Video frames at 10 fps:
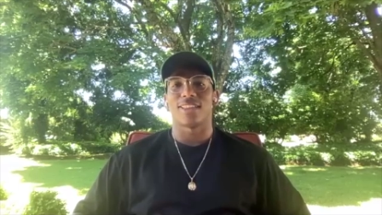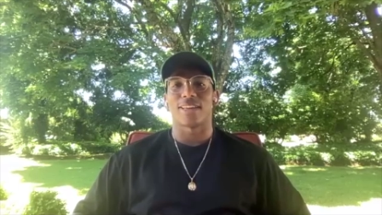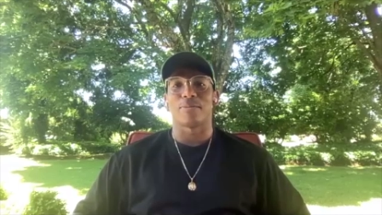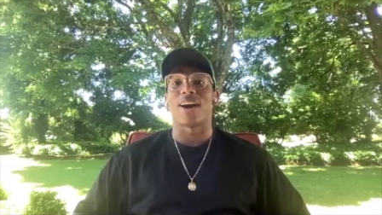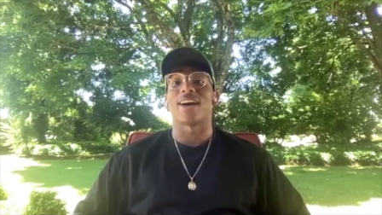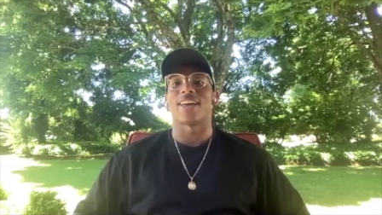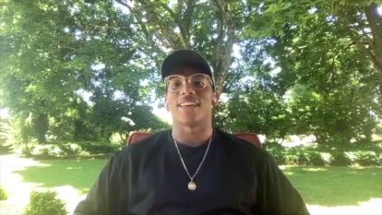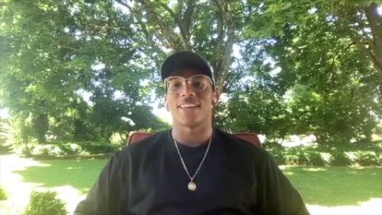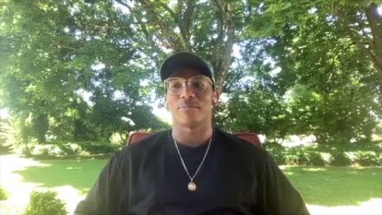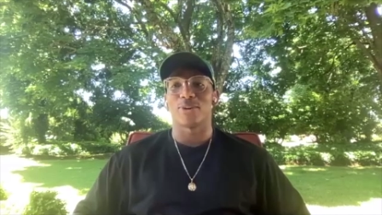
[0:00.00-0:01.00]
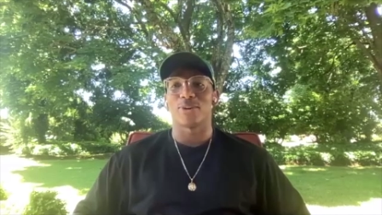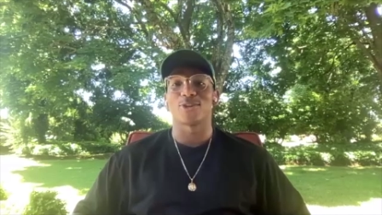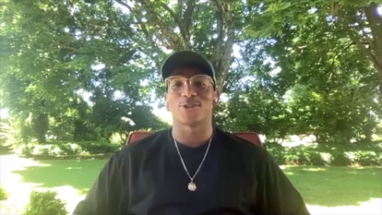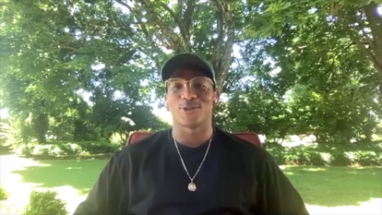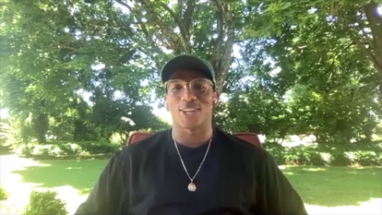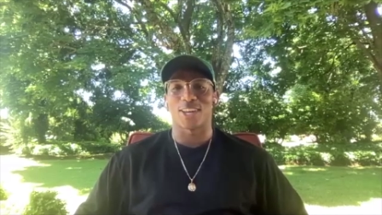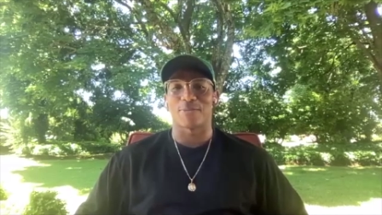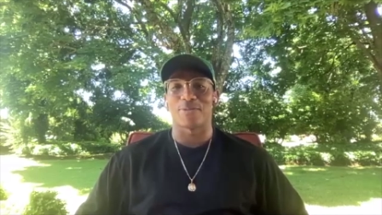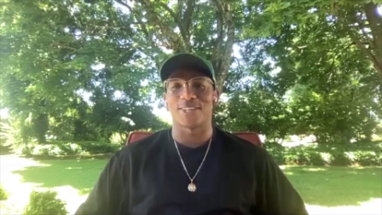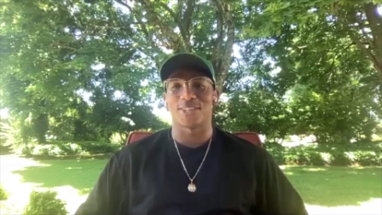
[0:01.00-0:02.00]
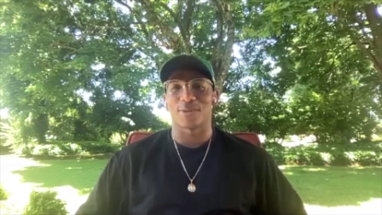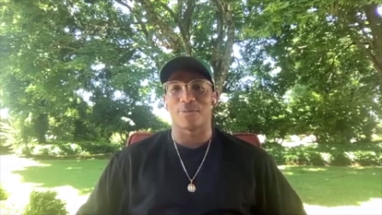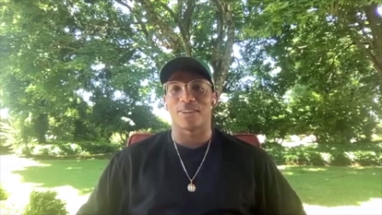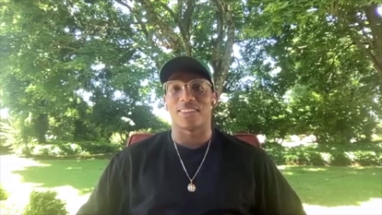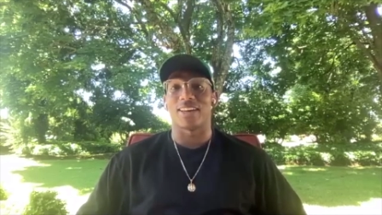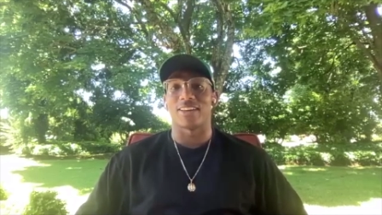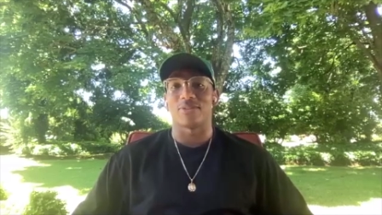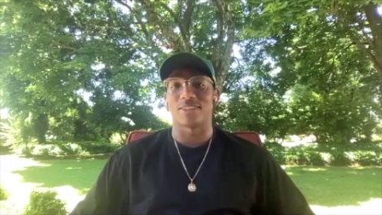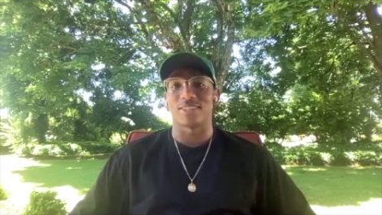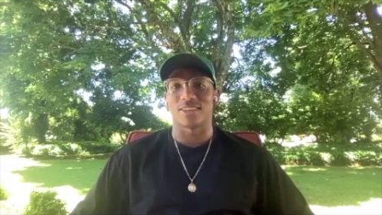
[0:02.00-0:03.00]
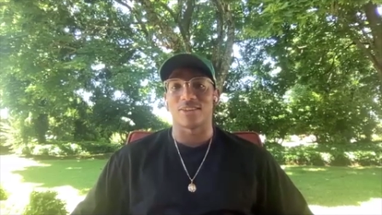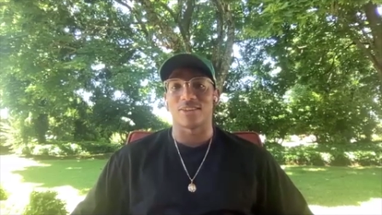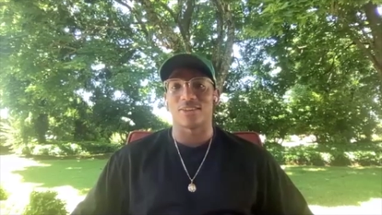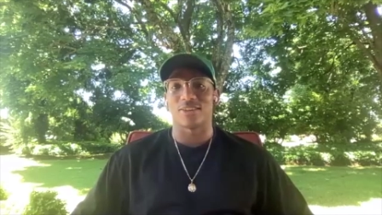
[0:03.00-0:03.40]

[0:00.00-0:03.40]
like my personal championship in life itself.